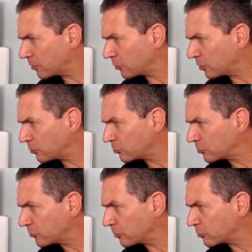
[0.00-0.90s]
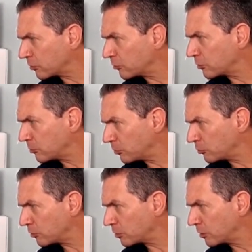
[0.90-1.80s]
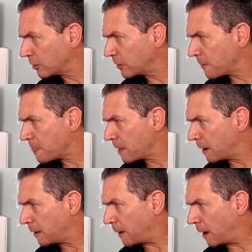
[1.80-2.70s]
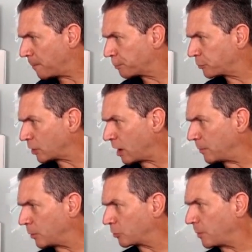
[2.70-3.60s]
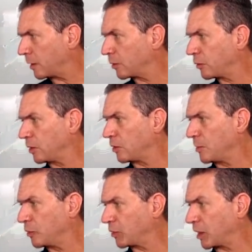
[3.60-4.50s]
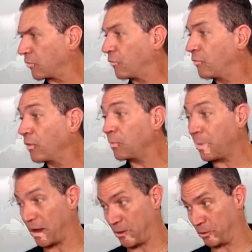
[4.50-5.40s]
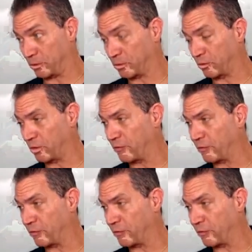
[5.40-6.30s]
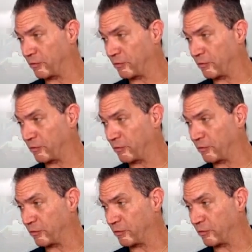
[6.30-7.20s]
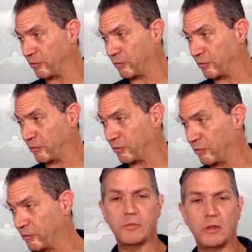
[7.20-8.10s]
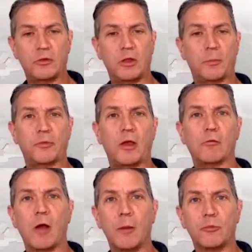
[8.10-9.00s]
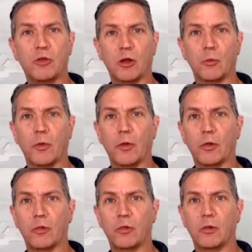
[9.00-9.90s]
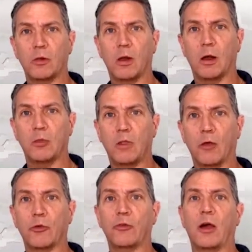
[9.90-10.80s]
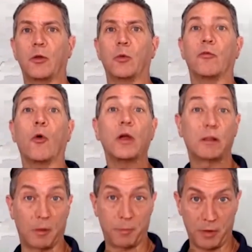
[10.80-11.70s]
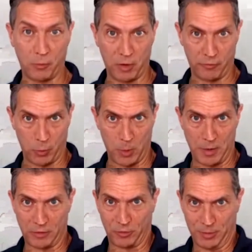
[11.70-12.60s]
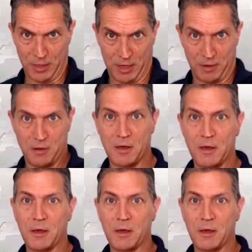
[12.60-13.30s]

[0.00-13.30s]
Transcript: I understand we should finish listening to music. Um, the comment was about listening to music at full power to see if it's clipping. Um, some of the, the, tips that Rob shared with us uh, tells us how to avoid clipping whenever we possibly can.